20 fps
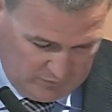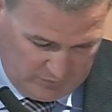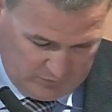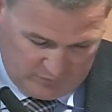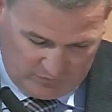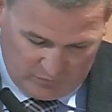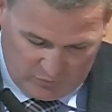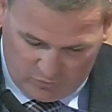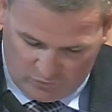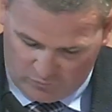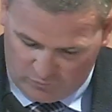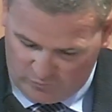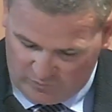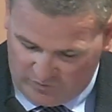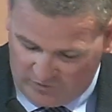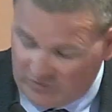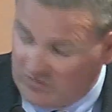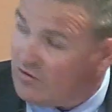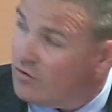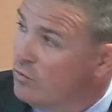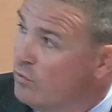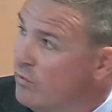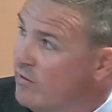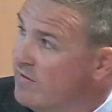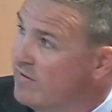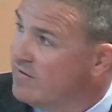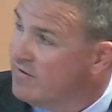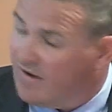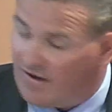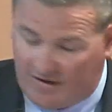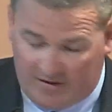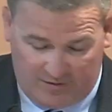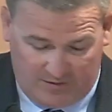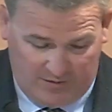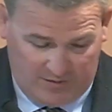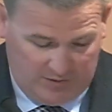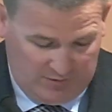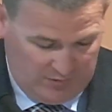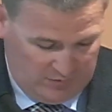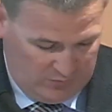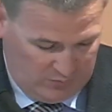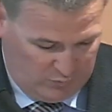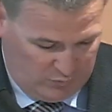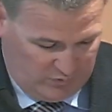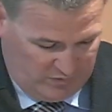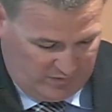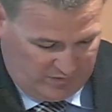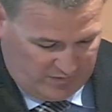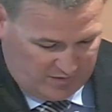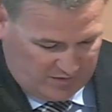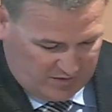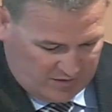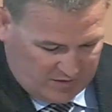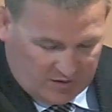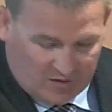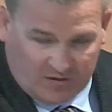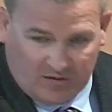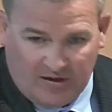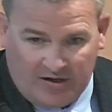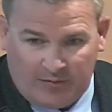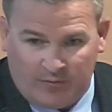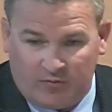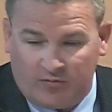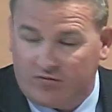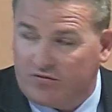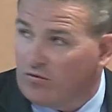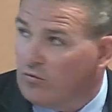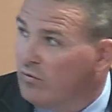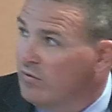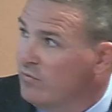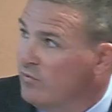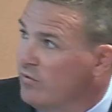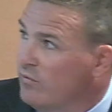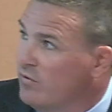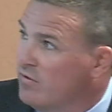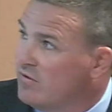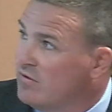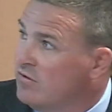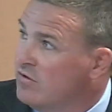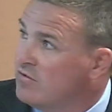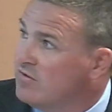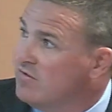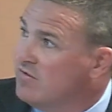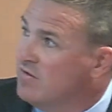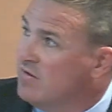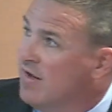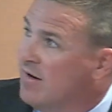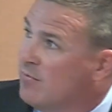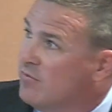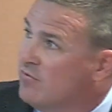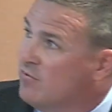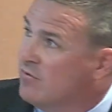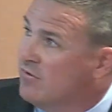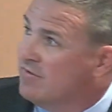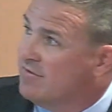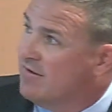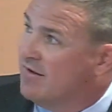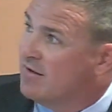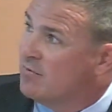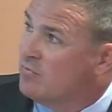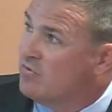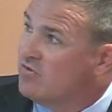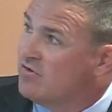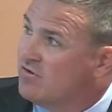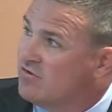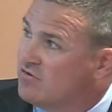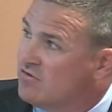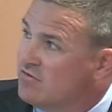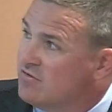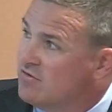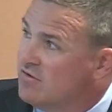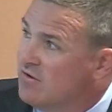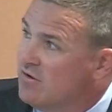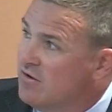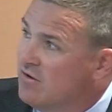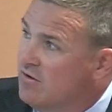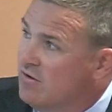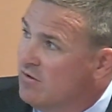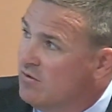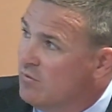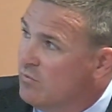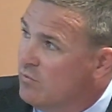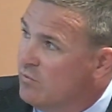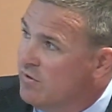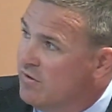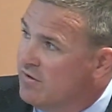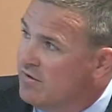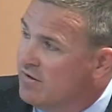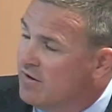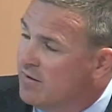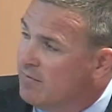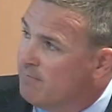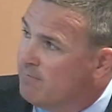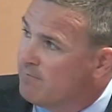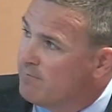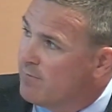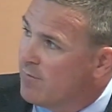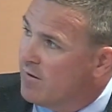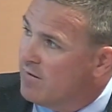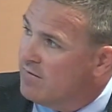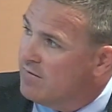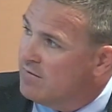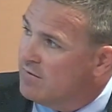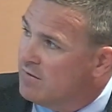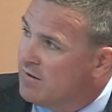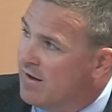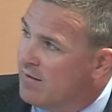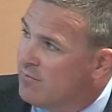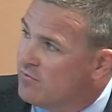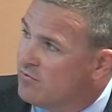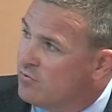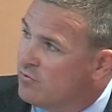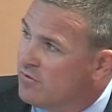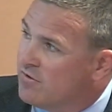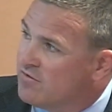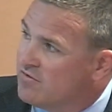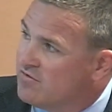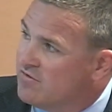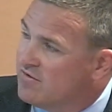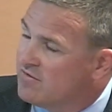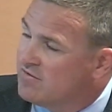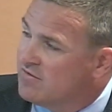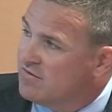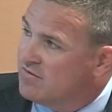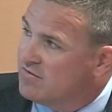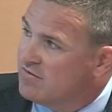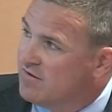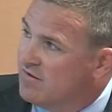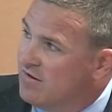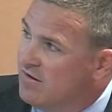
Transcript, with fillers: So and so with that, with the uh, lab, so when we went, looked at the laboratory tech positions, we um, the laboratory assistants,